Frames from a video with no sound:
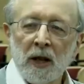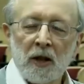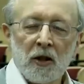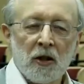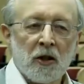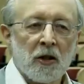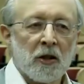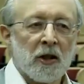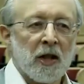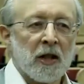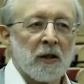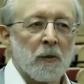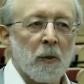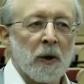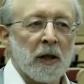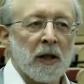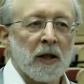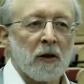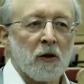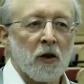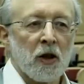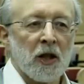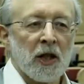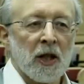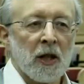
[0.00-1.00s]
medicines, there's one
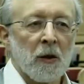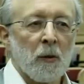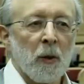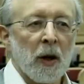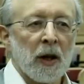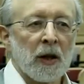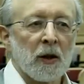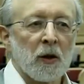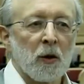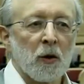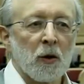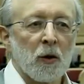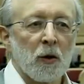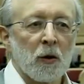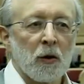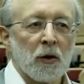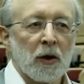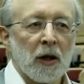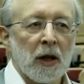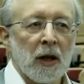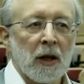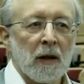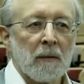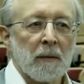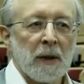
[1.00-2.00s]
interesting one called
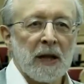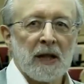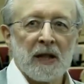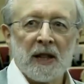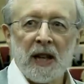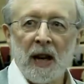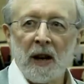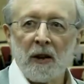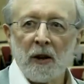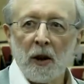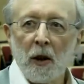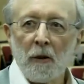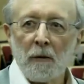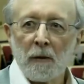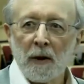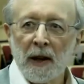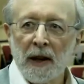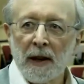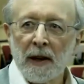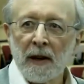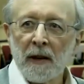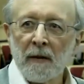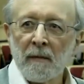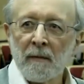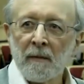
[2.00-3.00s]

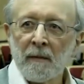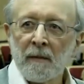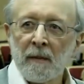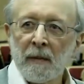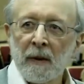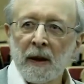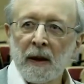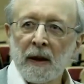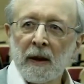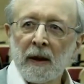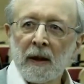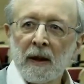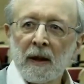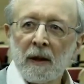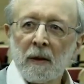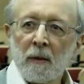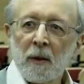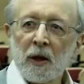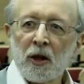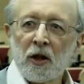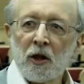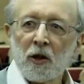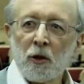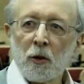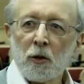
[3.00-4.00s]
beta-caryophylline,
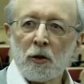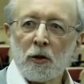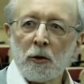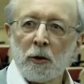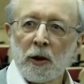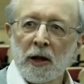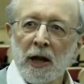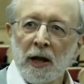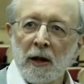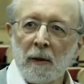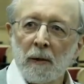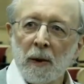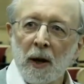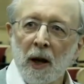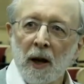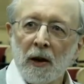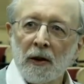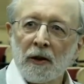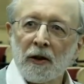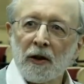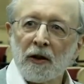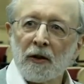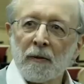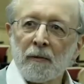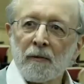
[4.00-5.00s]
which is also in other
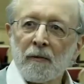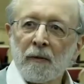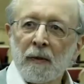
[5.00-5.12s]
plants.